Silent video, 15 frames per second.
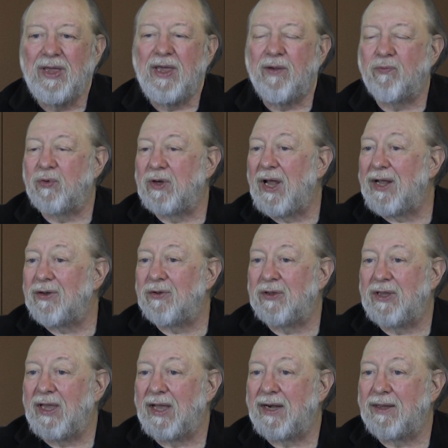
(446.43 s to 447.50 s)
If we're not
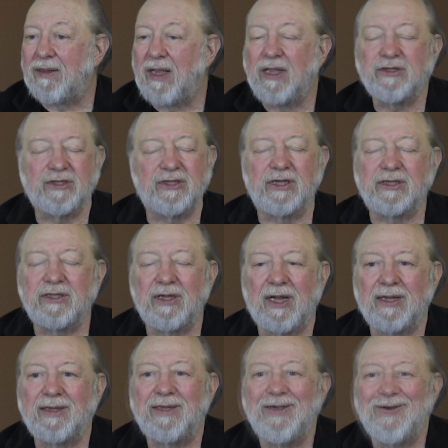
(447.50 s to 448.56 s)
looking at it, it's just
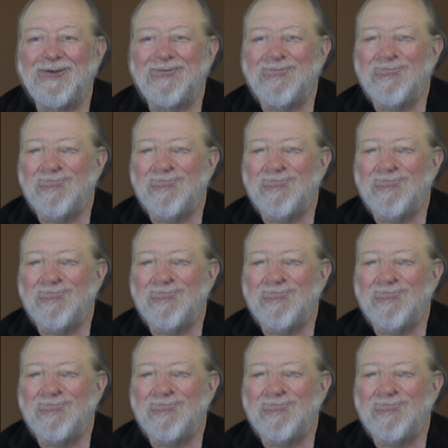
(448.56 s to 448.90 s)
not there.